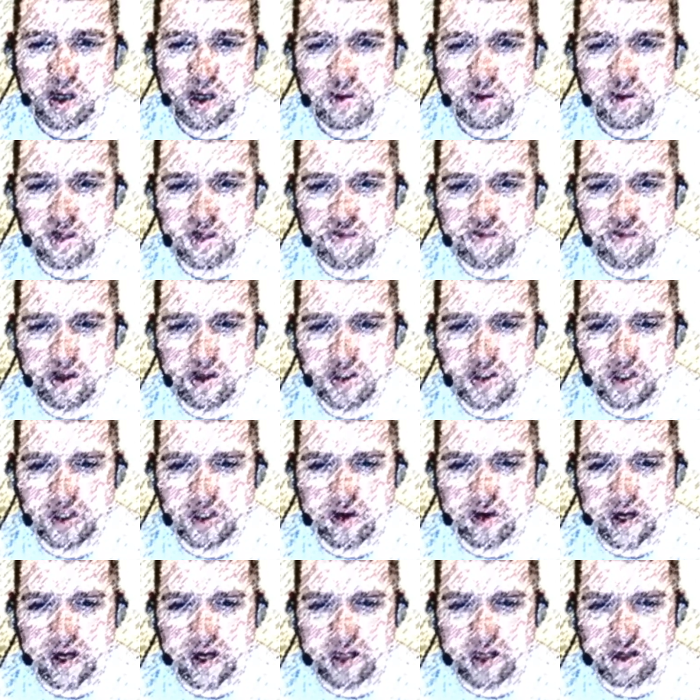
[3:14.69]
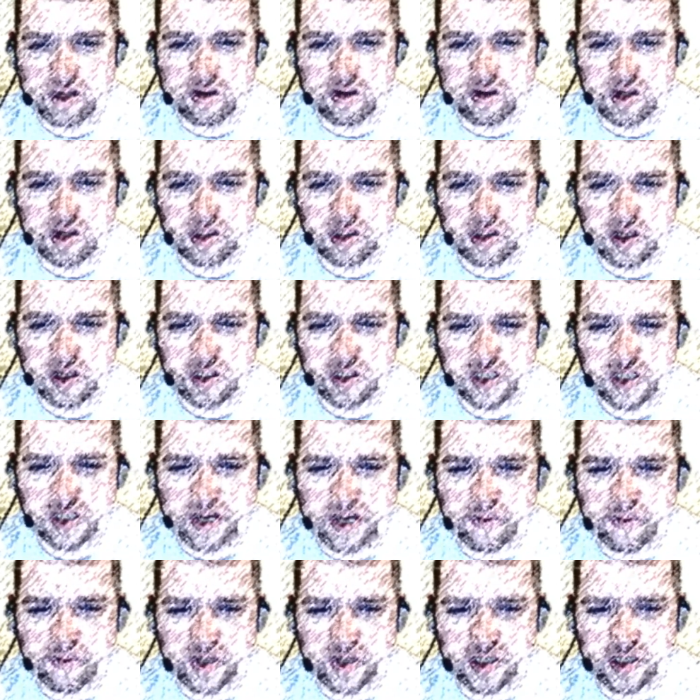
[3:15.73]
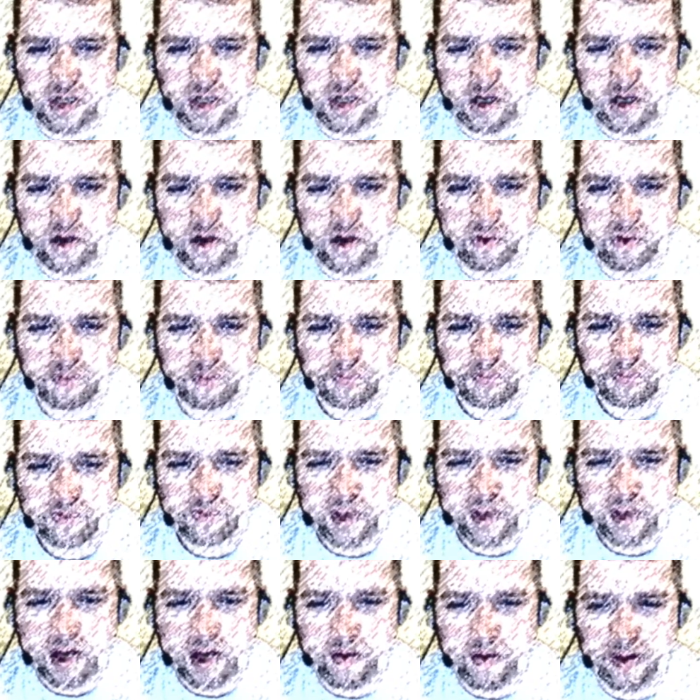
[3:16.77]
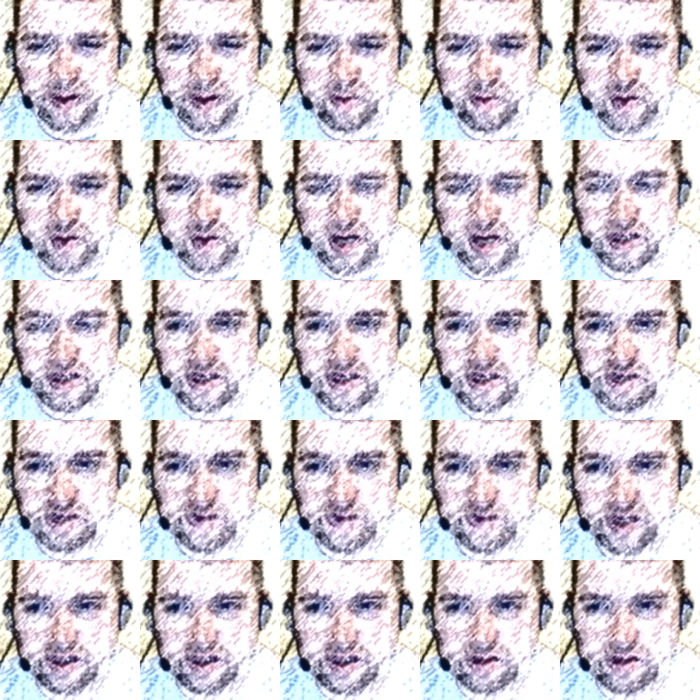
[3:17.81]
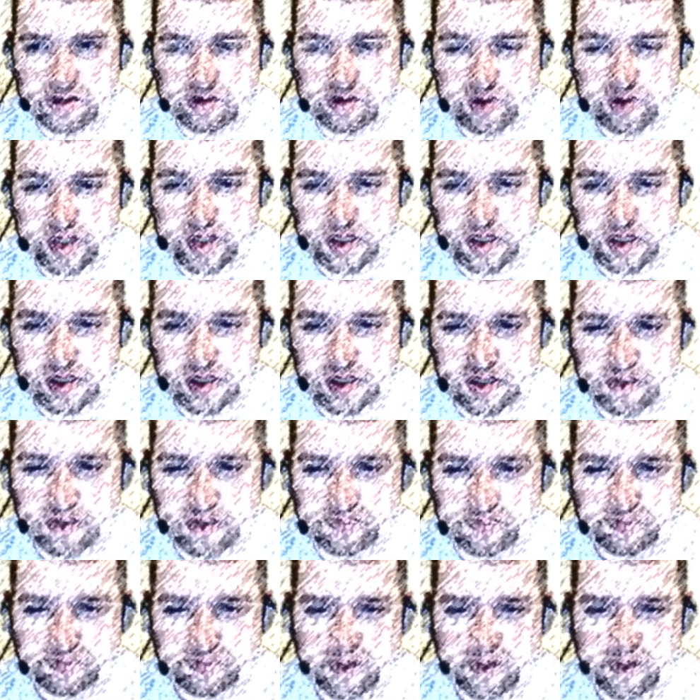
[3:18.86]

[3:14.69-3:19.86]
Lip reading: which further show how little our skeptics know about the process of textual criticism.